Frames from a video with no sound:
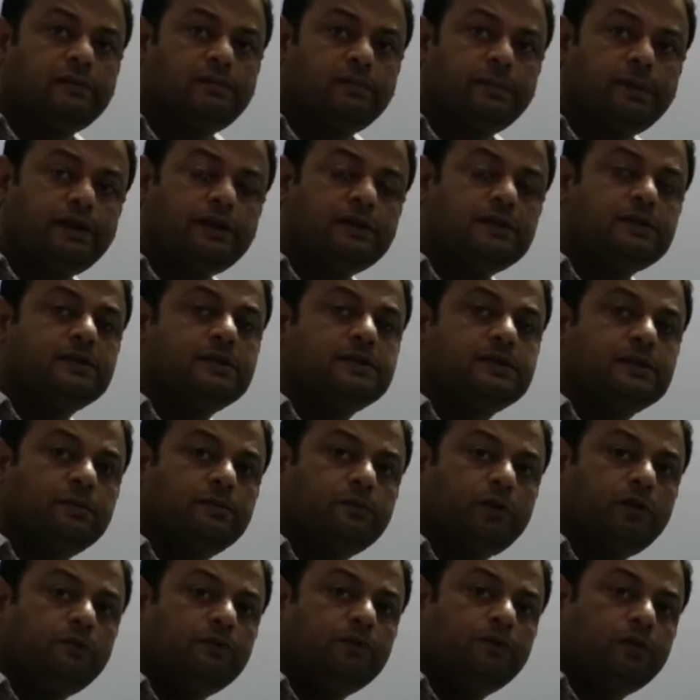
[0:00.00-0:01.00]
It means
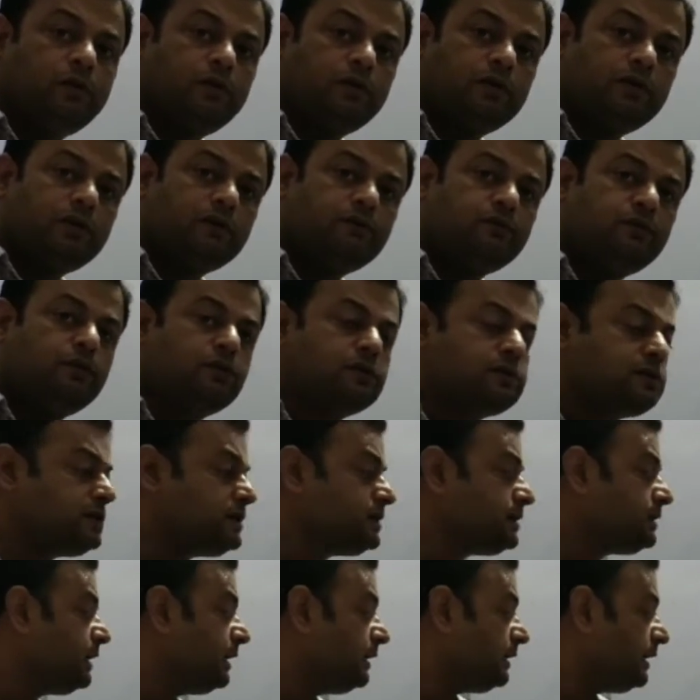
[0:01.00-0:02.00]
sum of all the
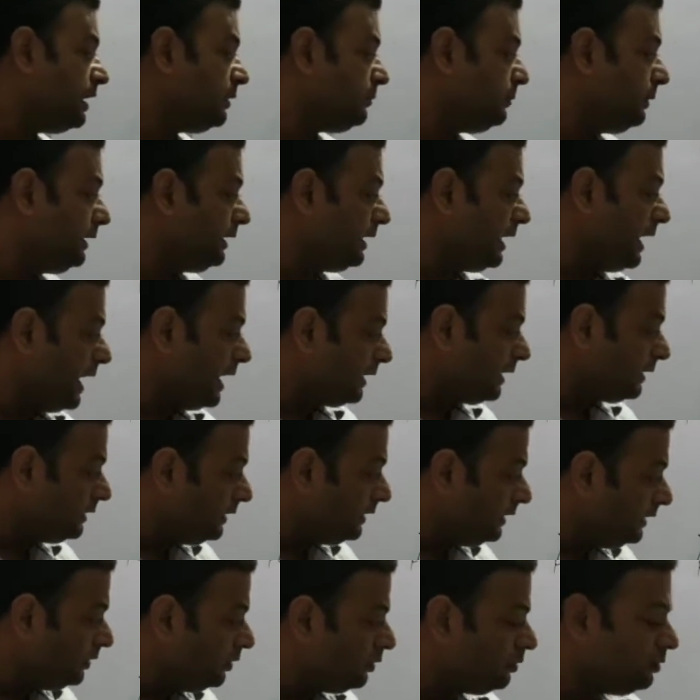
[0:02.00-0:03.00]
forces that are being
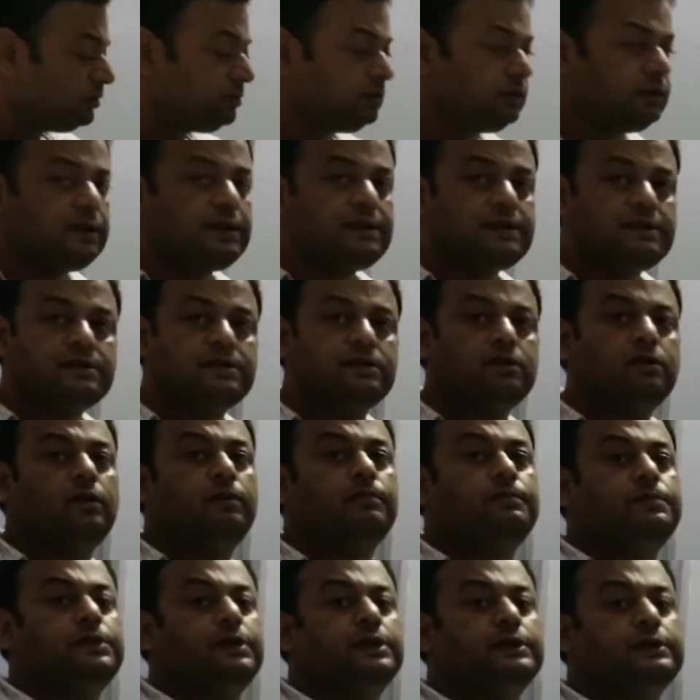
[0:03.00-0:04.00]
acting on this
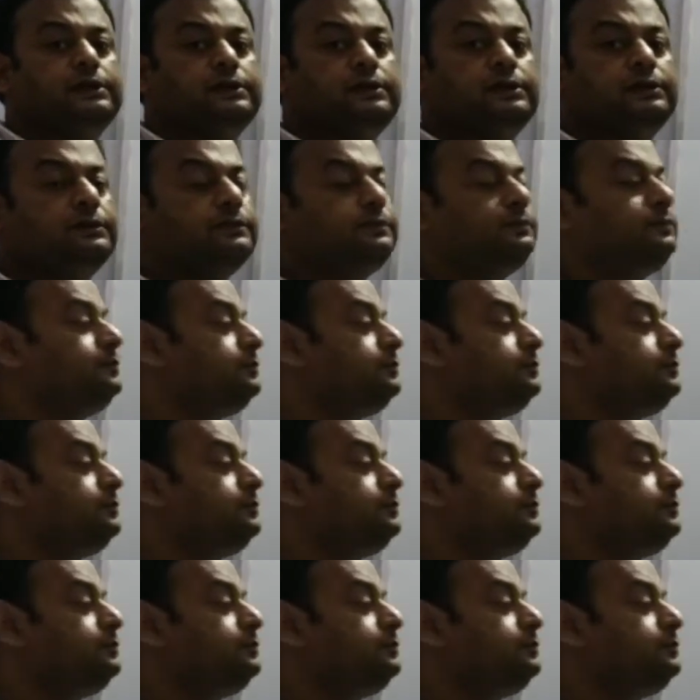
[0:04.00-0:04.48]
object.